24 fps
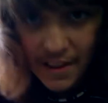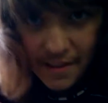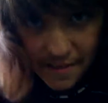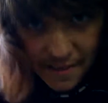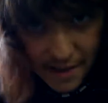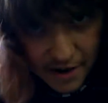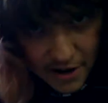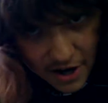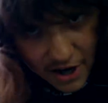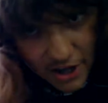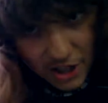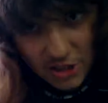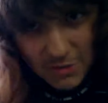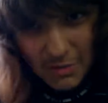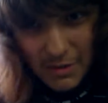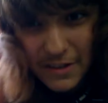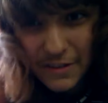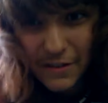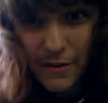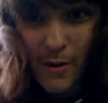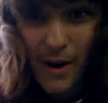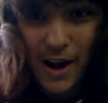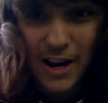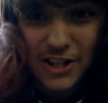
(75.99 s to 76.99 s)
Thank you guys so much
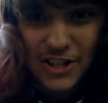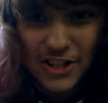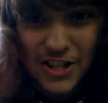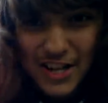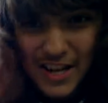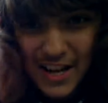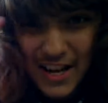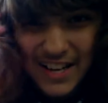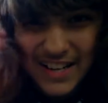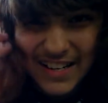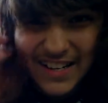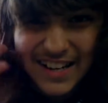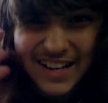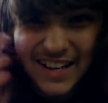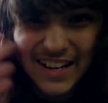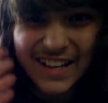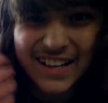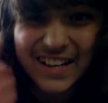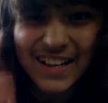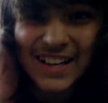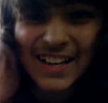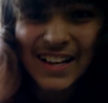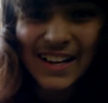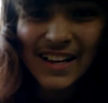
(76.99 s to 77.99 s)
for watching, and, uh,
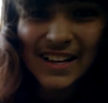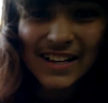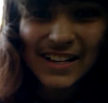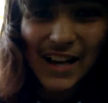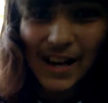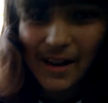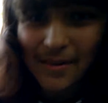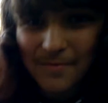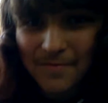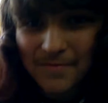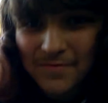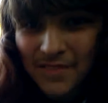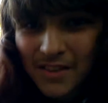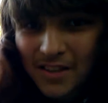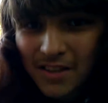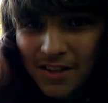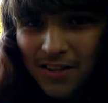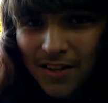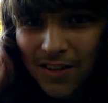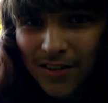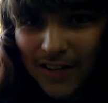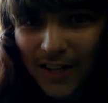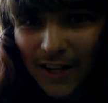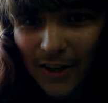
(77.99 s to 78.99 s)
yeah.
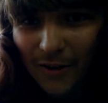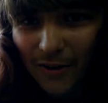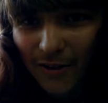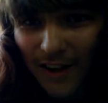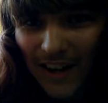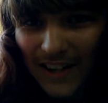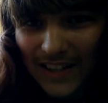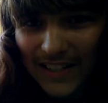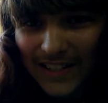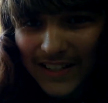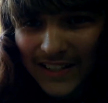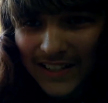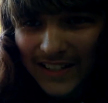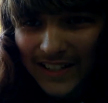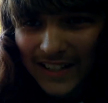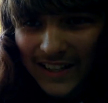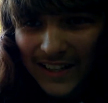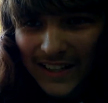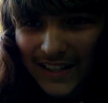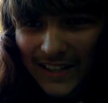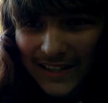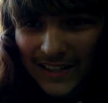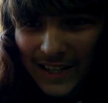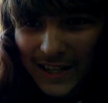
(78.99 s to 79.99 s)
Stay cool, guys.
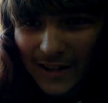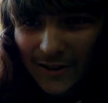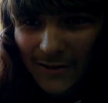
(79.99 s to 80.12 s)
Stay